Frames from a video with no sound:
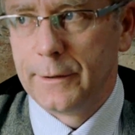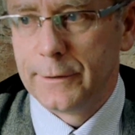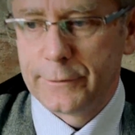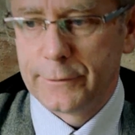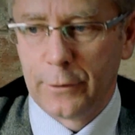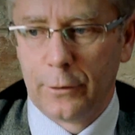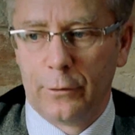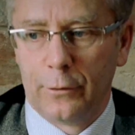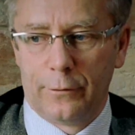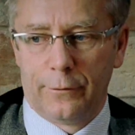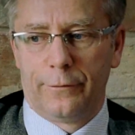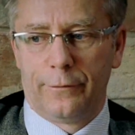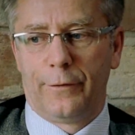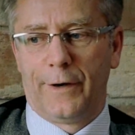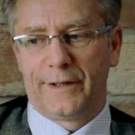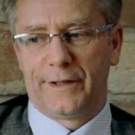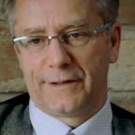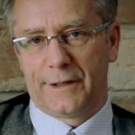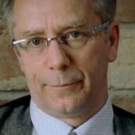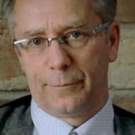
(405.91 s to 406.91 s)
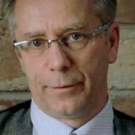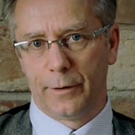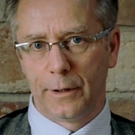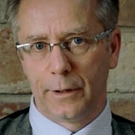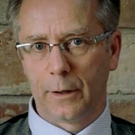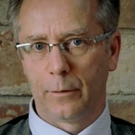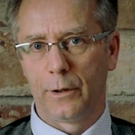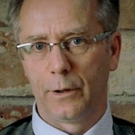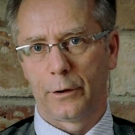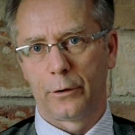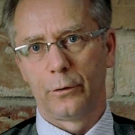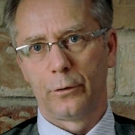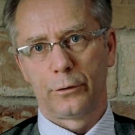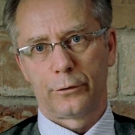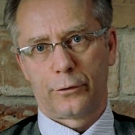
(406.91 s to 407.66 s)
So, for example, I will go